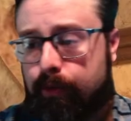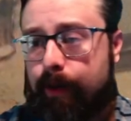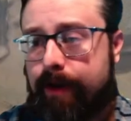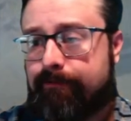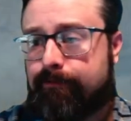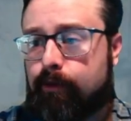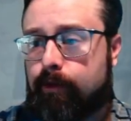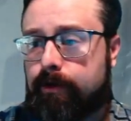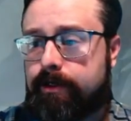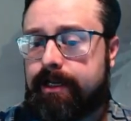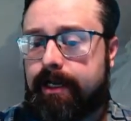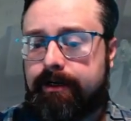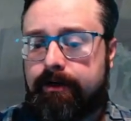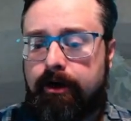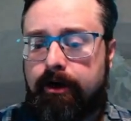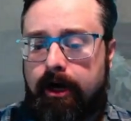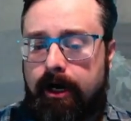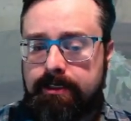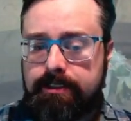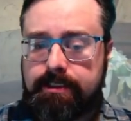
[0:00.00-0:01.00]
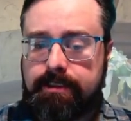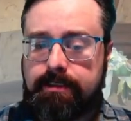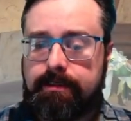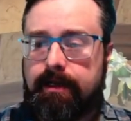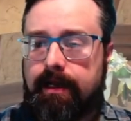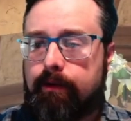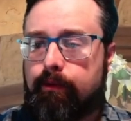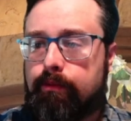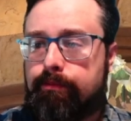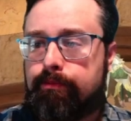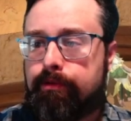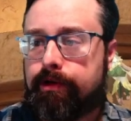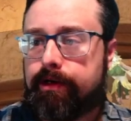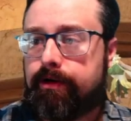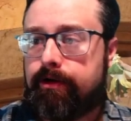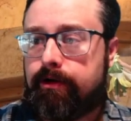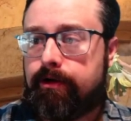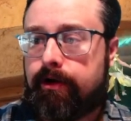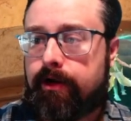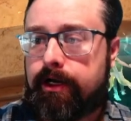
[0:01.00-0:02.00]
wait for 10 cost. I will put
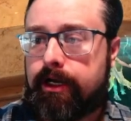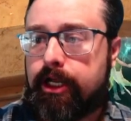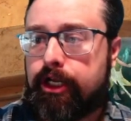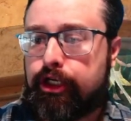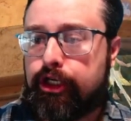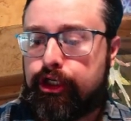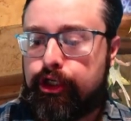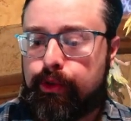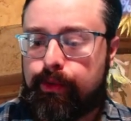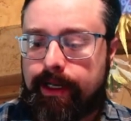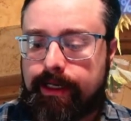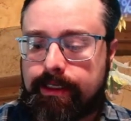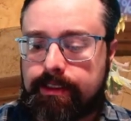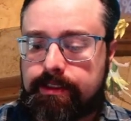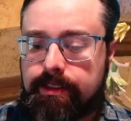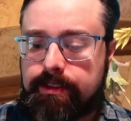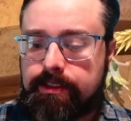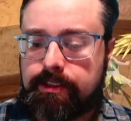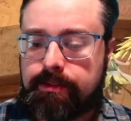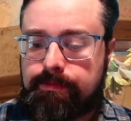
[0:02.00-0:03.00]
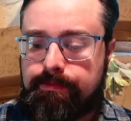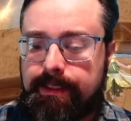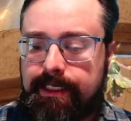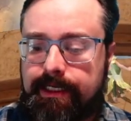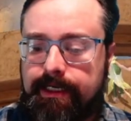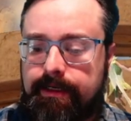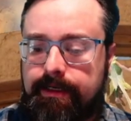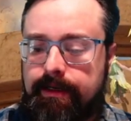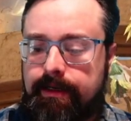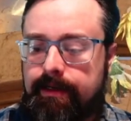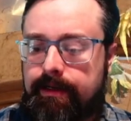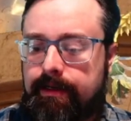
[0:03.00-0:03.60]
it on 2x speed.